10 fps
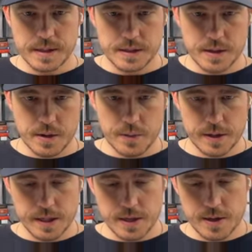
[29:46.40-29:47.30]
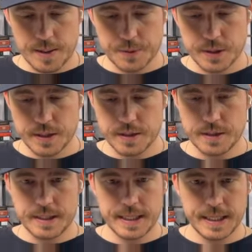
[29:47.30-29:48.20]
So we're going to go option
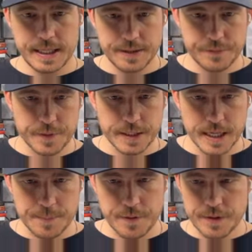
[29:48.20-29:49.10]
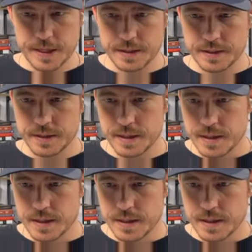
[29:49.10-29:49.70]
T from the top of this.